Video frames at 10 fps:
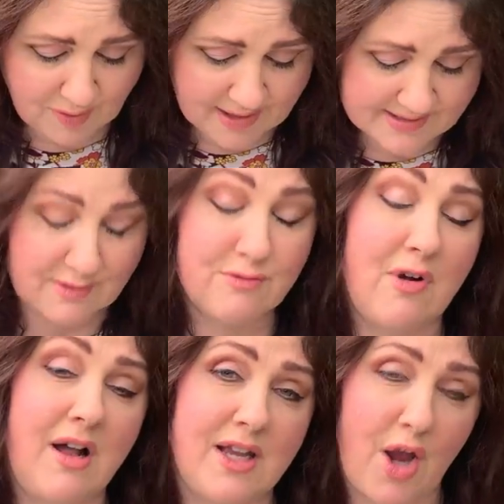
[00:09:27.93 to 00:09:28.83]
Bias
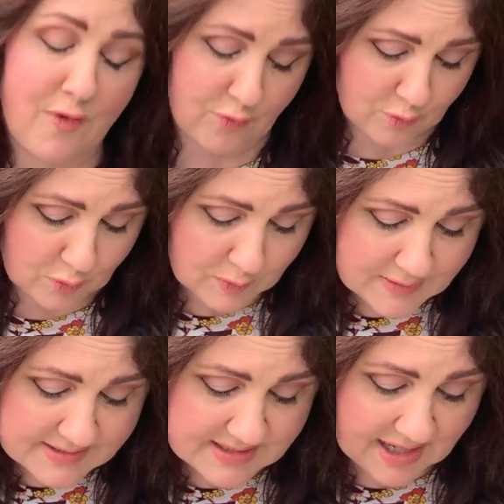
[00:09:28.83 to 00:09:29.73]
Riley overalls,